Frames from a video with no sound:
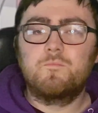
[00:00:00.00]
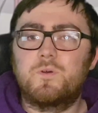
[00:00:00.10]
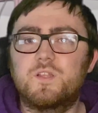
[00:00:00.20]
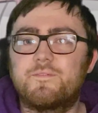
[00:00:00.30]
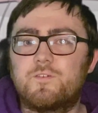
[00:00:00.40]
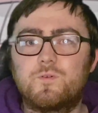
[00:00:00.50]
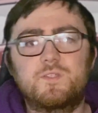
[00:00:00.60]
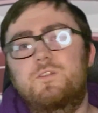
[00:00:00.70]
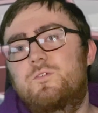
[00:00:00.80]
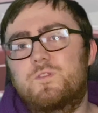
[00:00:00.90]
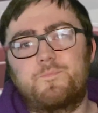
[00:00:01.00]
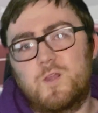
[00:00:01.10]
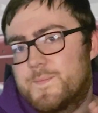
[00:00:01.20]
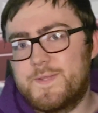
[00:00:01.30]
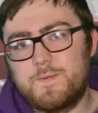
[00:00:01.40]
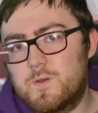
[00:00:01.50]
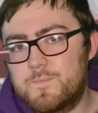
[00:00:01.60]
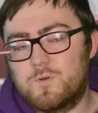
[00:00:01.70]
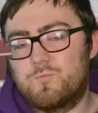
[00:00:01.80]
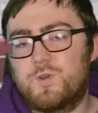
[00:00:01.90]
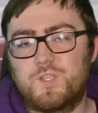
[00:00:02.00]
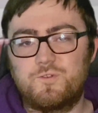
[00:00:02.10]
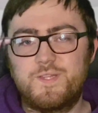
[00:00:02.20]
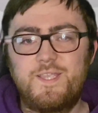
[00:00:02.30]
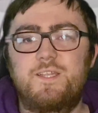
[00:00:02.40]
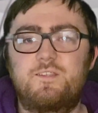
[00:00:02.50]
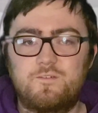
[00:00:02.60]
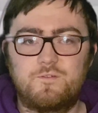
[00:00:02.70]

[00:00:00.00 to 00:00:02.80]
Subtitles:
But if you want to know the bare minimum on what you need